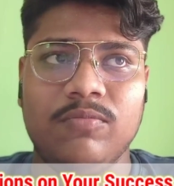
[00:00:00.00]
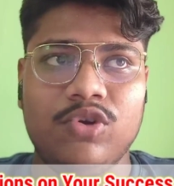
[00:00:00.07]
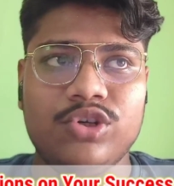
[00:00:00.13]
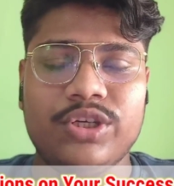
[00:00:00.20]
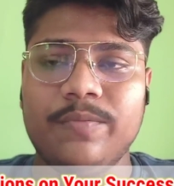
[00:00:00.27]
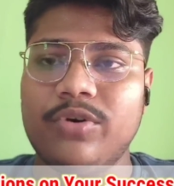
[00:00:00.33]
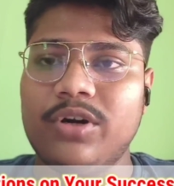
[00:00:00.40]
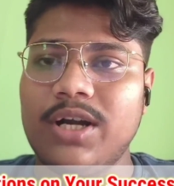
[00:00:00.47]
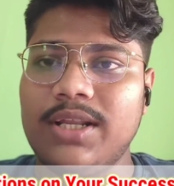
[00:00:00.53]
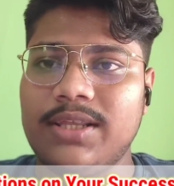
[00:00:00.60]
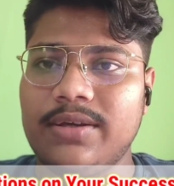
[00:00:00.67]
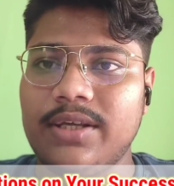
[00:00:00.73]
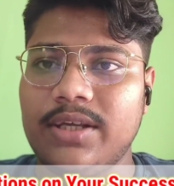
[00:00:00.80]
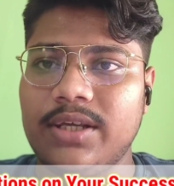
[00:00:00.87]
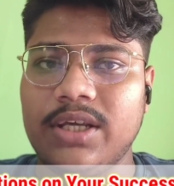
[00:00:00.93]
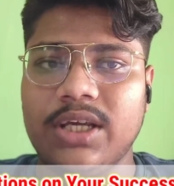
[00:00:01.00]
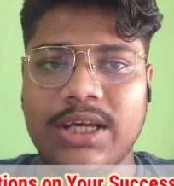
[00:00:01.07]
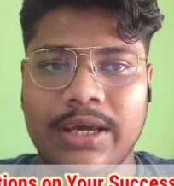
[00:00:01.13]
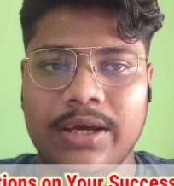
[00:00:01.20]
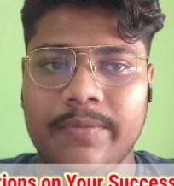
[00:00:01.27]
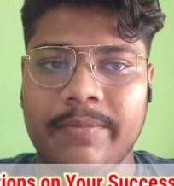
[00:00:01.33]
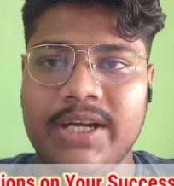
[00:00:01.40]
most important, the
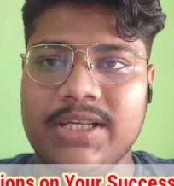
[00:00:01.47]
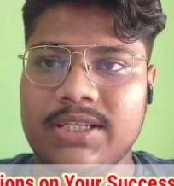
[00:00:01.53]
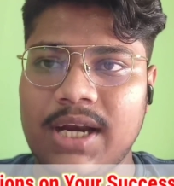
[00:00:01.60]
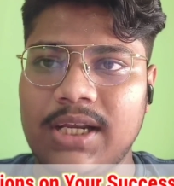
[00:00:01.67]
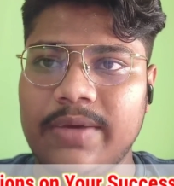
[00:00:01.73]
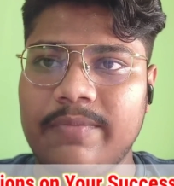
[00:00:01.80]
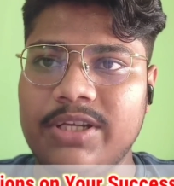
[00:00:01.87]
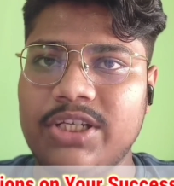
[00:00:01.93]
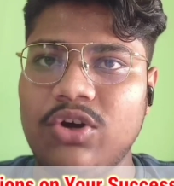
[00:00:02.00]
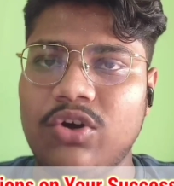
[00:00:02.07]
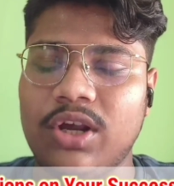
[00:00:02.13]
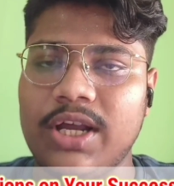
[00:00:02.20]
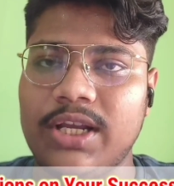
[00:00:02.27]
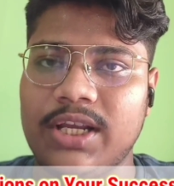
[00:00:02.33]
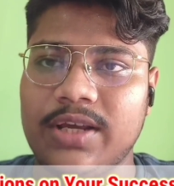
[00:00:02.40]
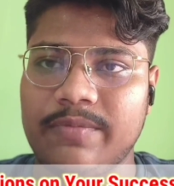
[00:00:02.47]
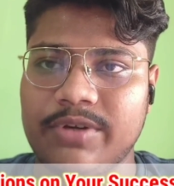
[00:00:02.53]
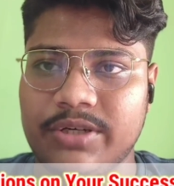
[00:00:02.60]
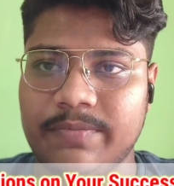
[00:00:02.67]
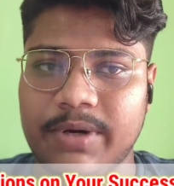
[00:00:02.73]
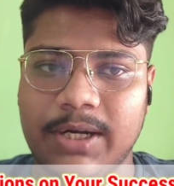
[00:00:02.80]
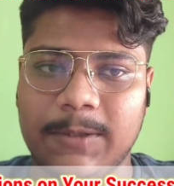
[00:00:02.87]
medicinal chemistry, organic
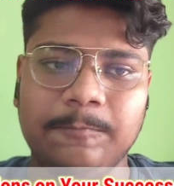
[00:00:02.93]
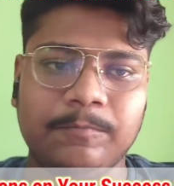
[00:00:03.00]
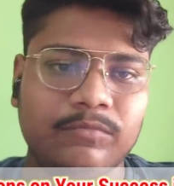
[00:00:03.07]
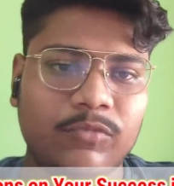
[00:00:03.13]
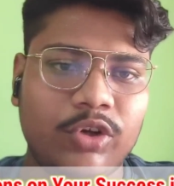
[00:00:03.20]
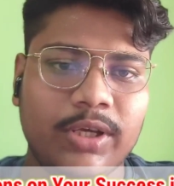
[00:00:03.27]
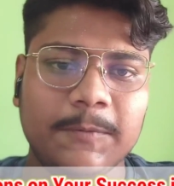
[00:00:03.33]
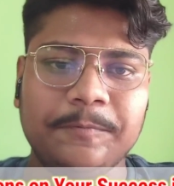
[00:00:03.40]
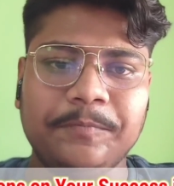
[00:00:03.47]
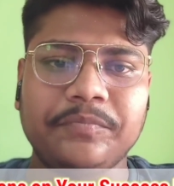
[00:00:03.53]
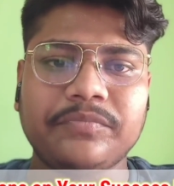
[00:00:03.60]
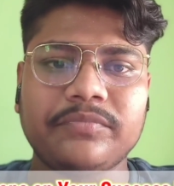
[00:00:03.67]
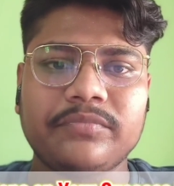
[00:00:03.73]
chemistry part. Okay.